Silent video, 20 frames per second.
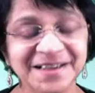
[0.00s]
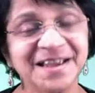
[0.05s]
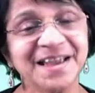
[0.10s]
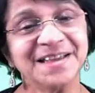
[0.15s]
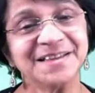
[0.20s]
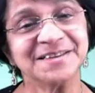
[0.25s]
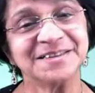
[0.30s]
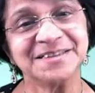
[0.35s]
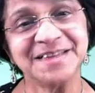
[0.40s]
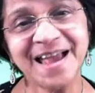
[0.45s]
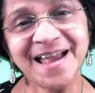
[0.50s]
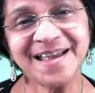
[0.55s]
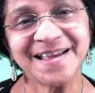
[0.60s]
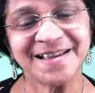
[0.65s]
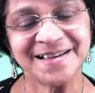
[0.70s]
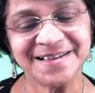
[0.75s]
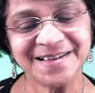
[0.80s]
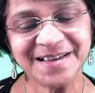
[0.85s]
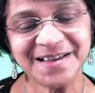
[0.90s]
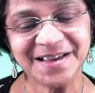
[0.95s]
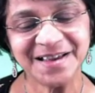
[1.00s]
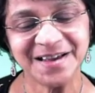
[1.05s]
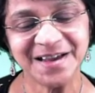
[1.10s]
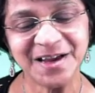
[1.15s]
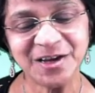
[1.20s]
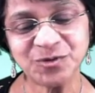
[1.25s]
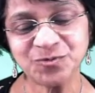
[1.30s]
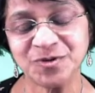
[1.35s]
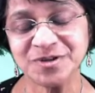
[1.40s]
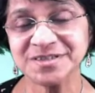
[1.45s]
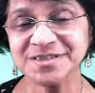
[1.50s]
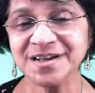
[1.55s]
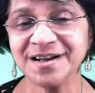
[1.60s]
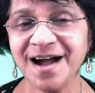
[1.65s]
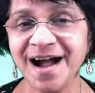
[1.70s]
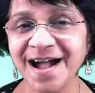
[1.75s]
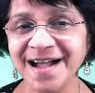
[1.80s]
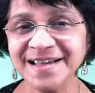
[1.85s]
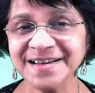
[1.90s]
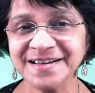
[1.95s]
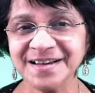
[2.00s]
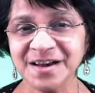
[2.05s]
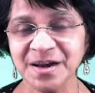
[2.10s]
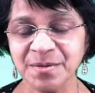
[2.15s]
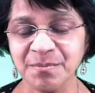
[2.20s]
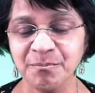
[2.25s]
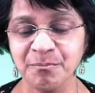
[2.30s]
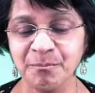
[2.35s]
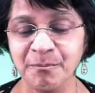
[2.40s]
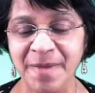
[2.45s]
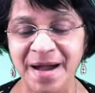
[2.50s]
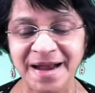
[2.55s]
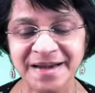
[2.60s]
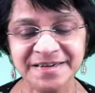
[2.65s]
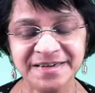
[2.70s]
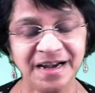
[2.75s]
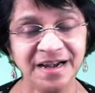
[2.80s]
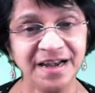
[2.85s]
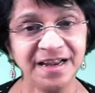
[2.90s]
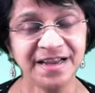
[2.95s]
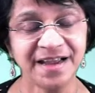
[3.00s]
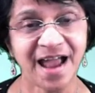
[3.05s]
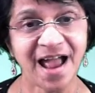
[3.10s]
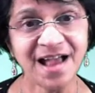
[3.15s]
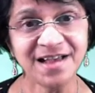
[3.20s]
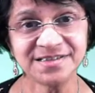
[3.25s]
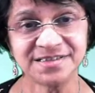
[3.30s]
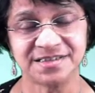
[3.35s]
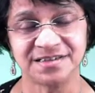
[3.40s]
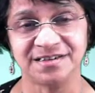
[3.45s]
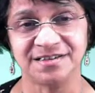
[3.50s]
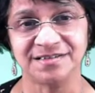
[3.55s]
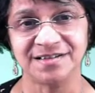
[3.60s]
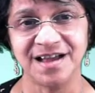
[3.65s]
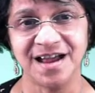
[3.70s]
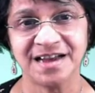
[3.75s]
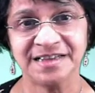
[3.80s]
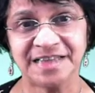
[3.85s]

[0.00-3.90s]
Okay, then it was chiral mandelic acid,